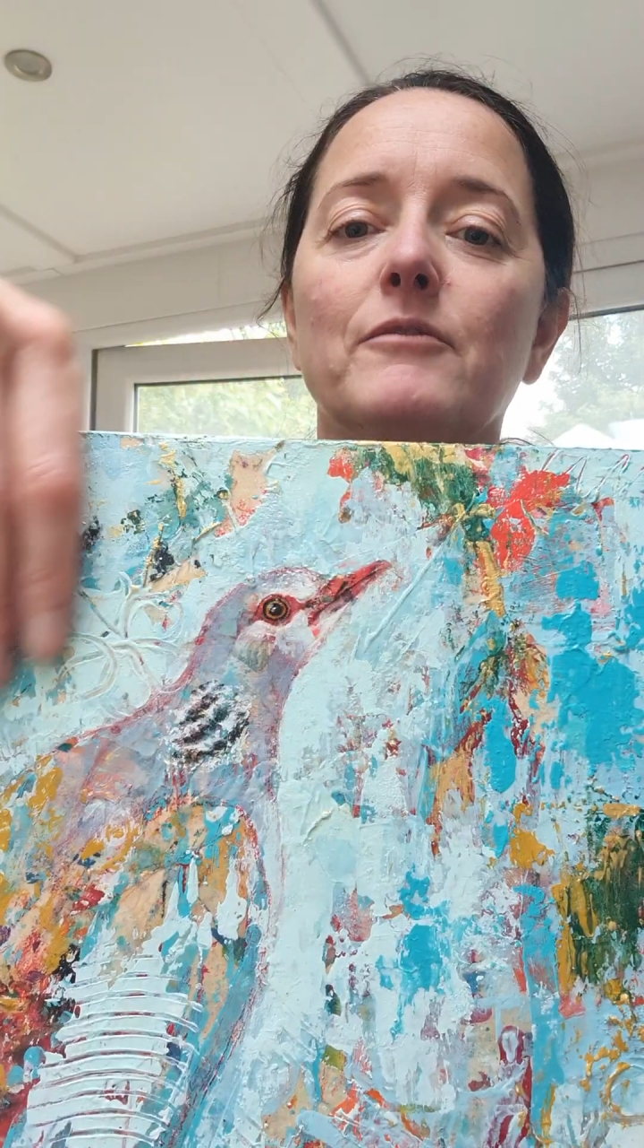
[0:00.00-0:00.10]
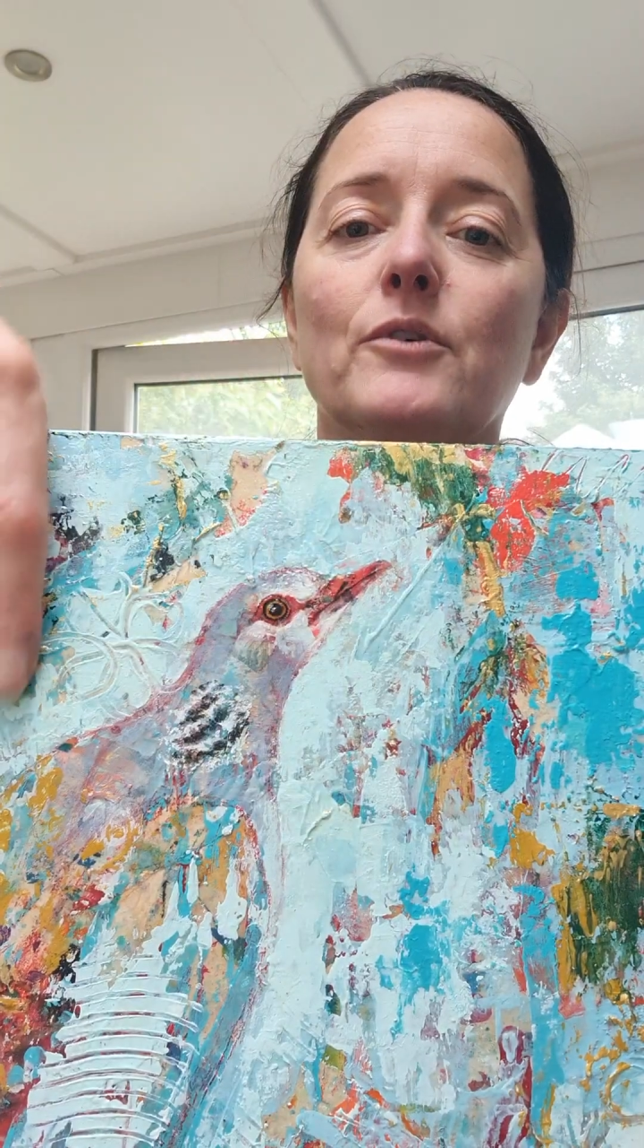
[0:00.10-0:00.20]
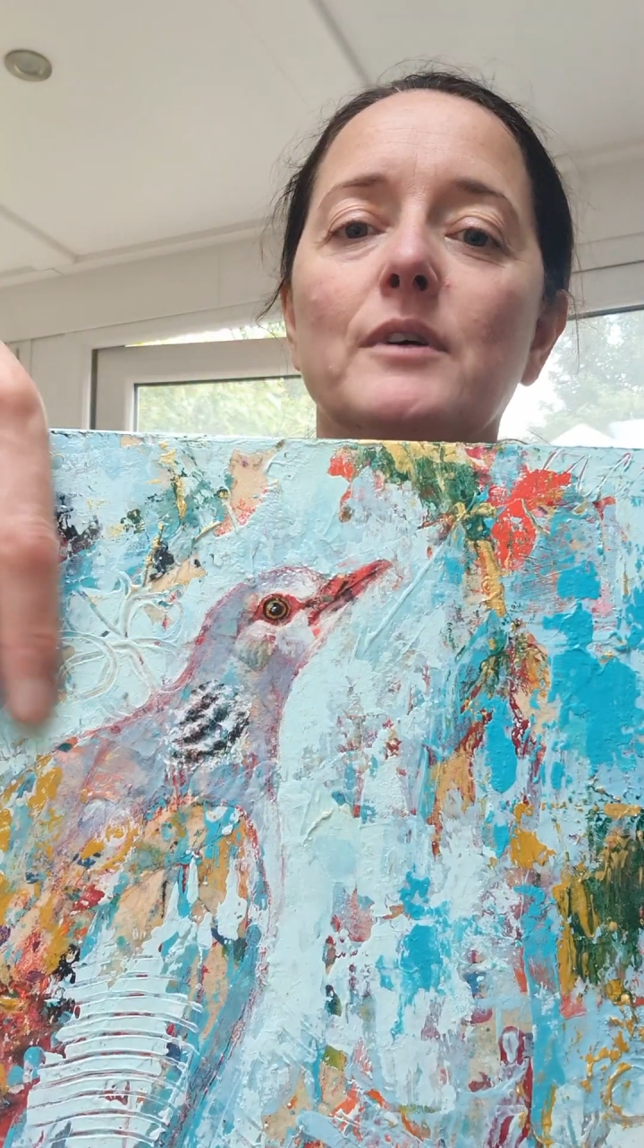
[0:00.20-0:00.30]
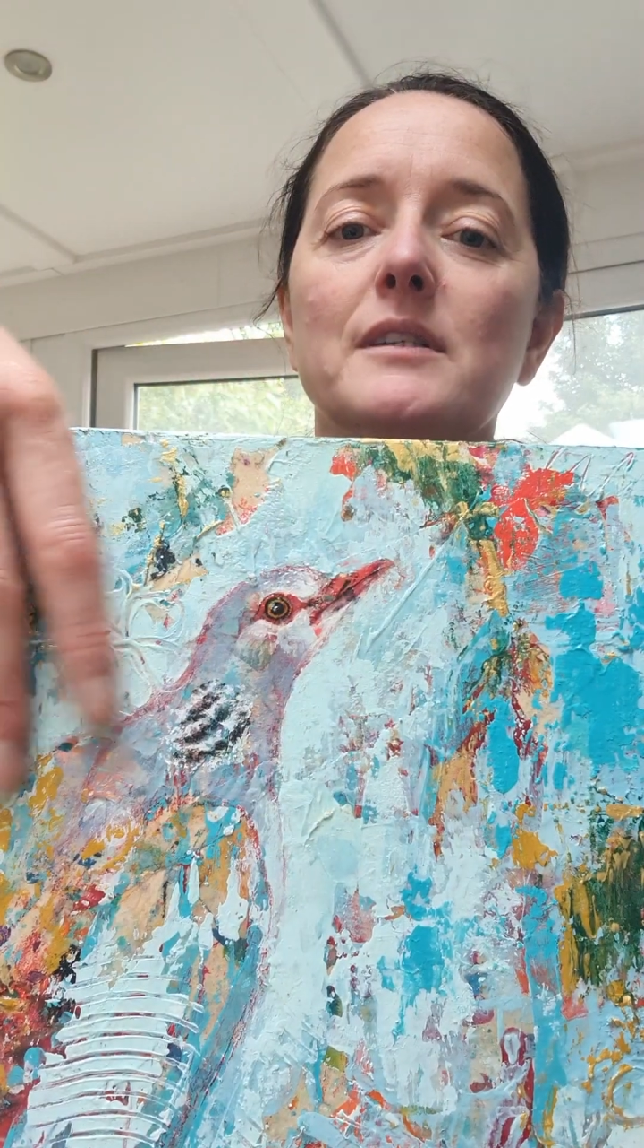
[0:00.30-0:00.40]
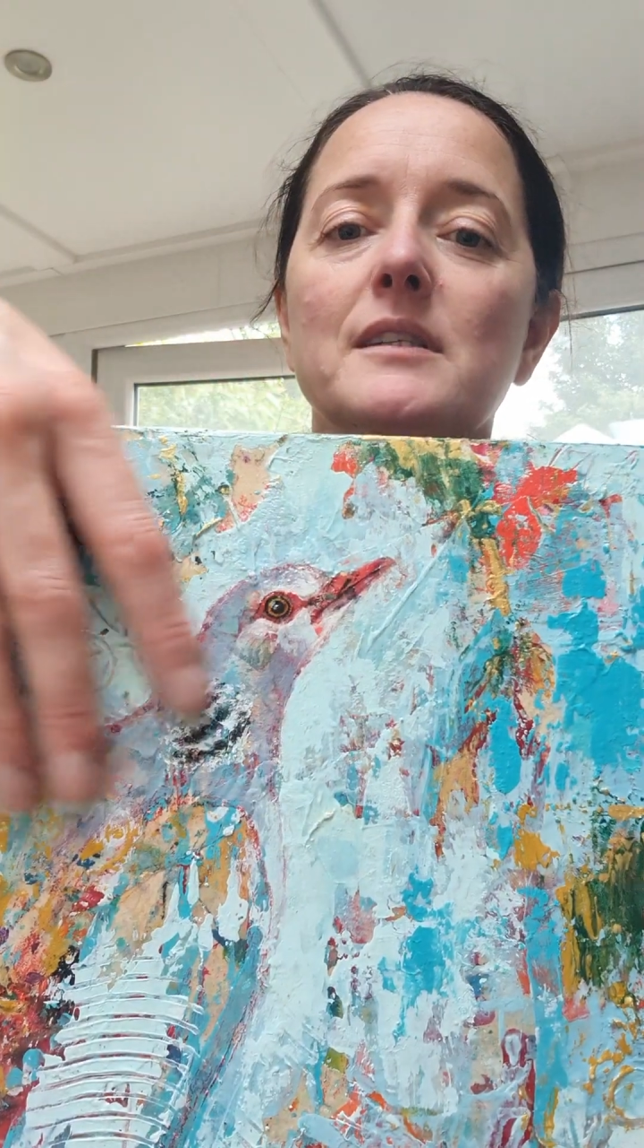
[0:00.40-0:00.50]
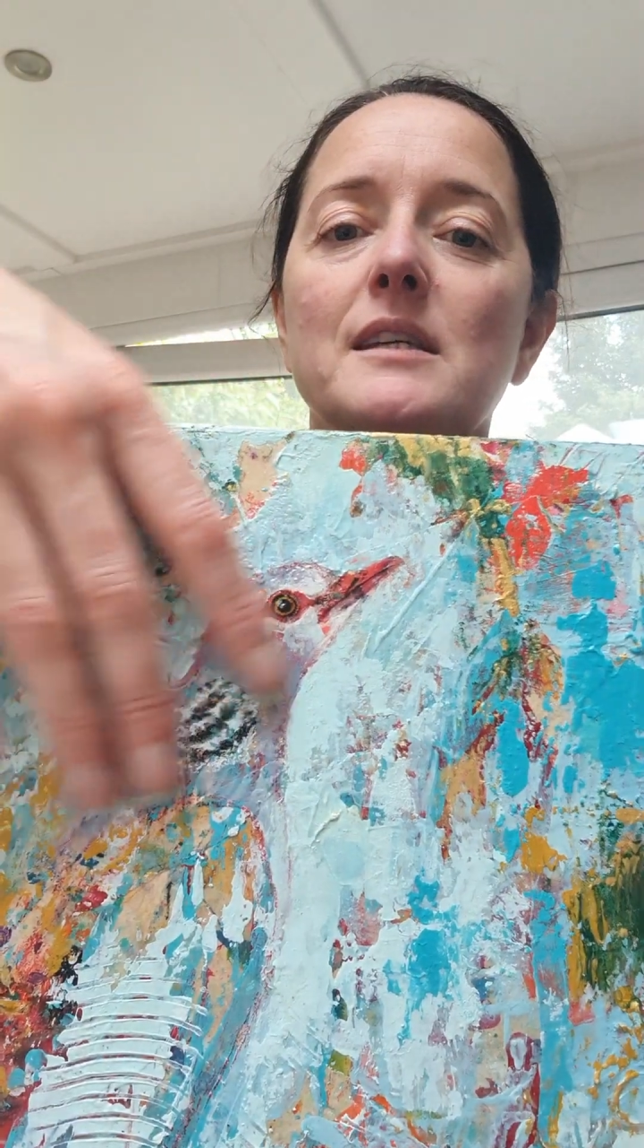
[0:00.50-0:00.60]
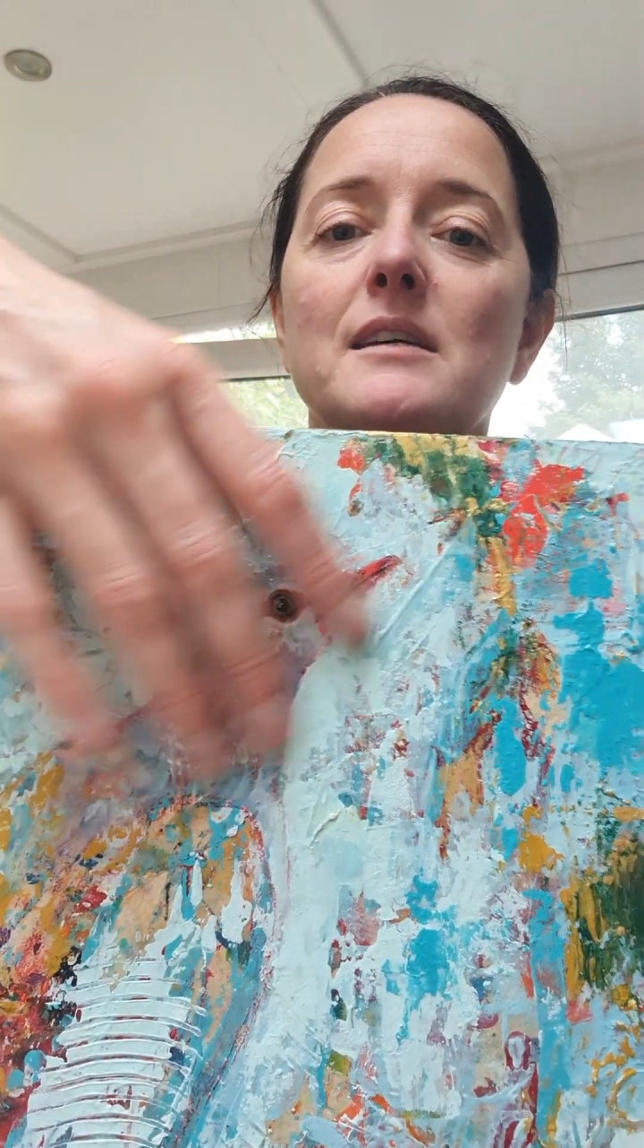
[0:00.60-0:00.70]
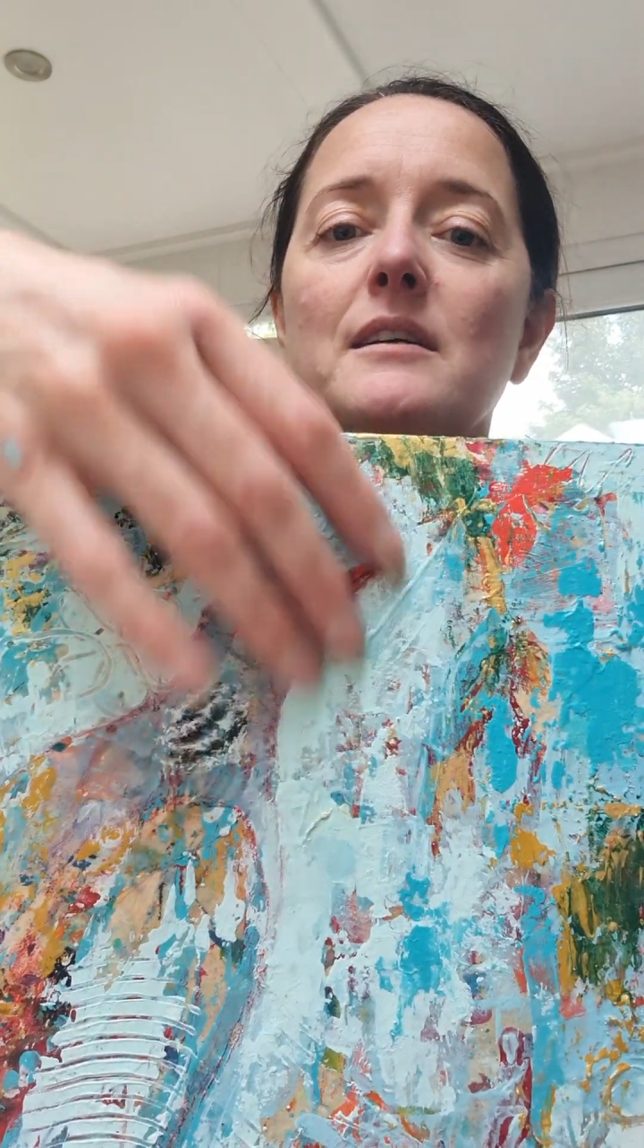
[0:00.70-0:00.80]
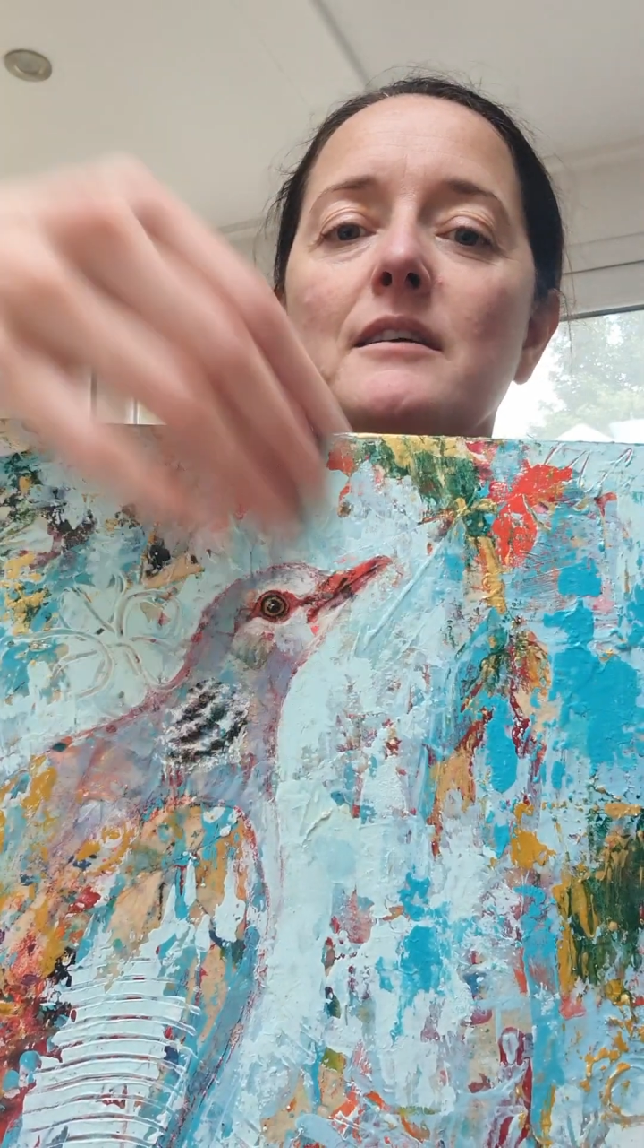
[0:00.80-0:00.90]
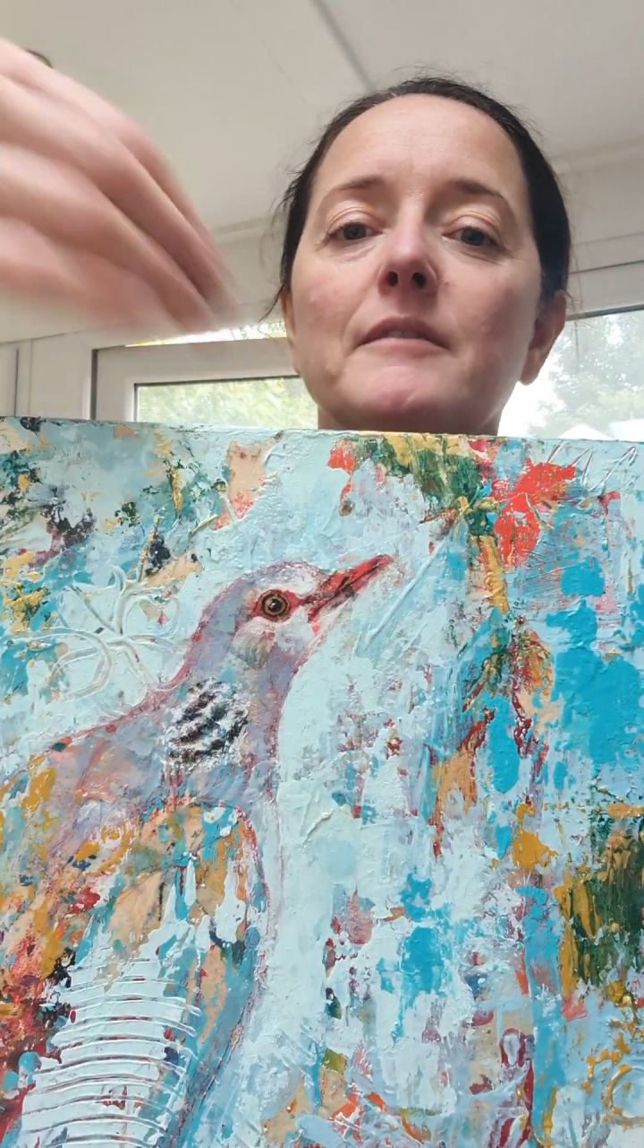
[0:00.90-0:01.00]
focus
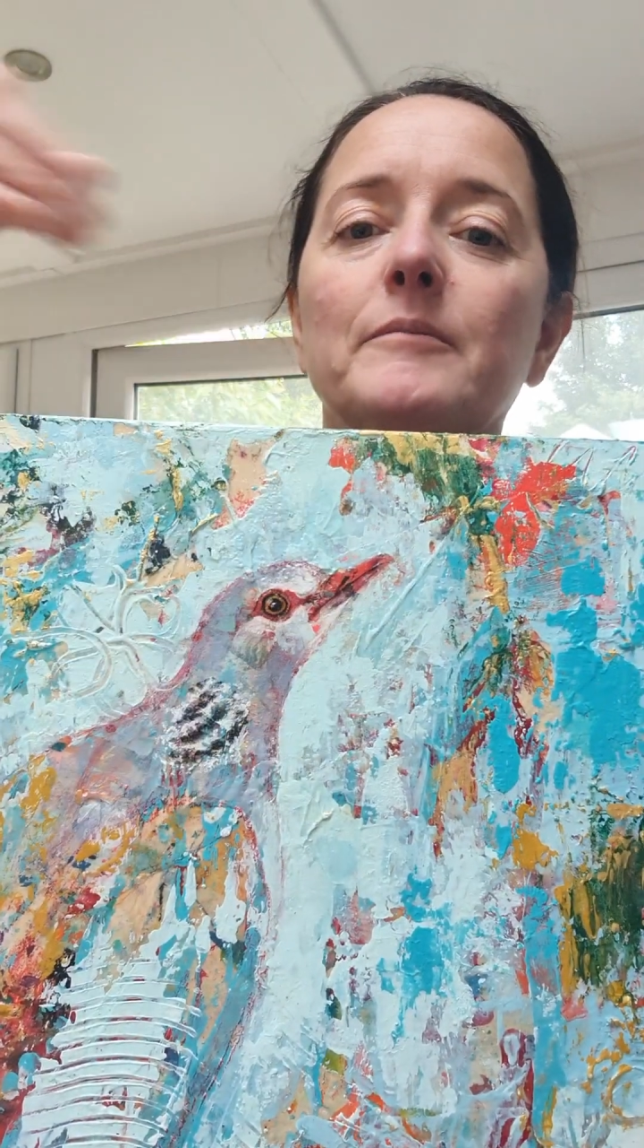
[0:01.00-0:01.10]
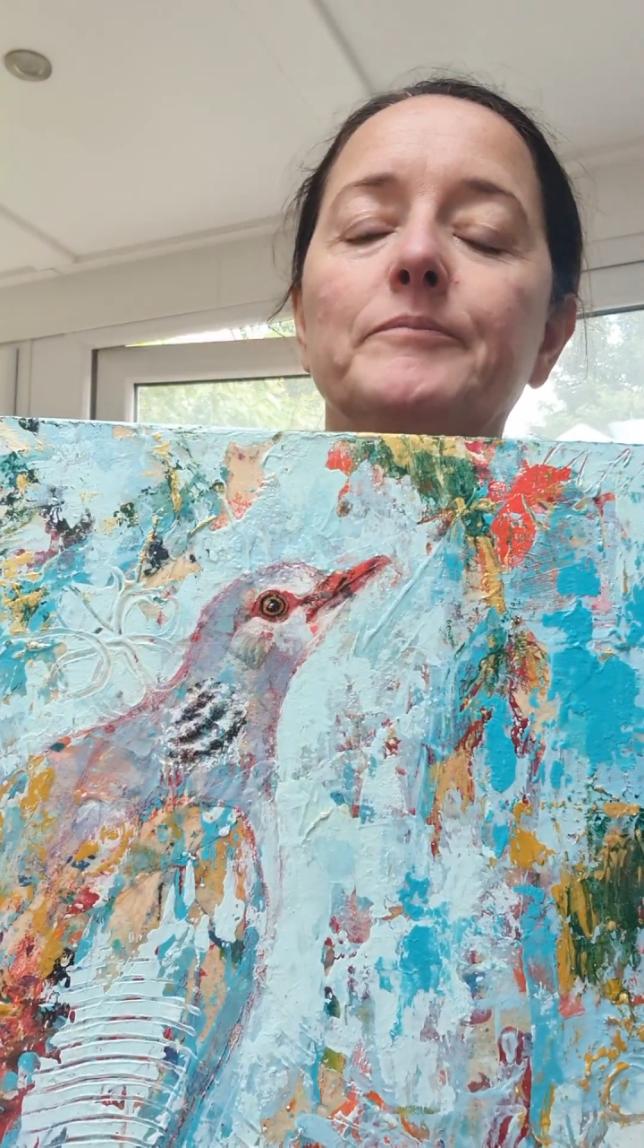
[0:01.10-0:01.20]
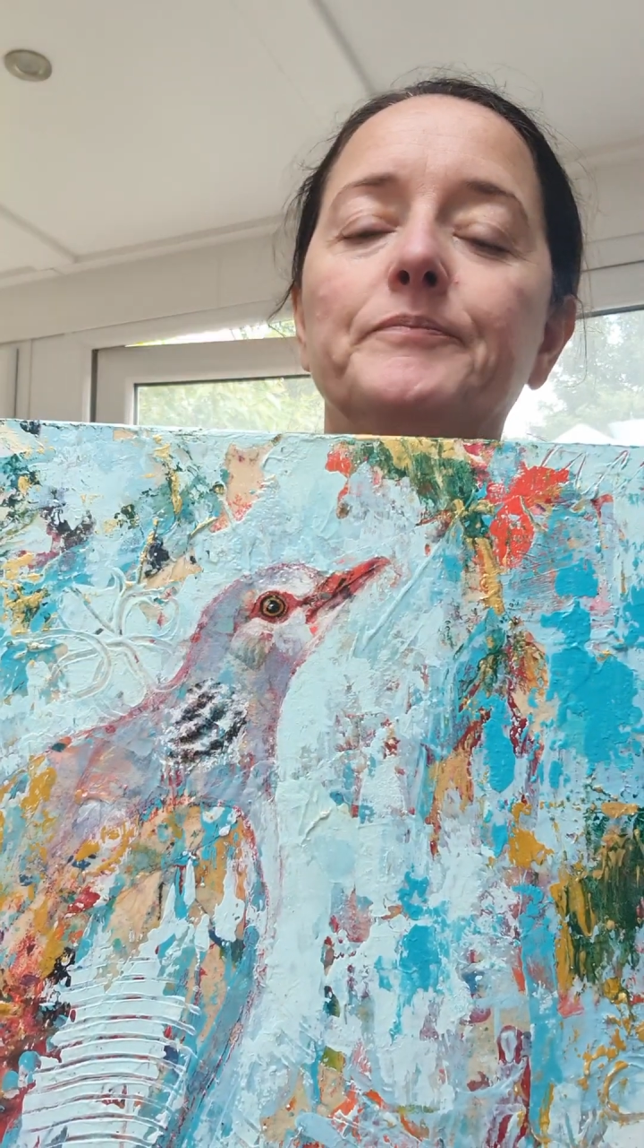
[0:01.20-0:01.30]
here.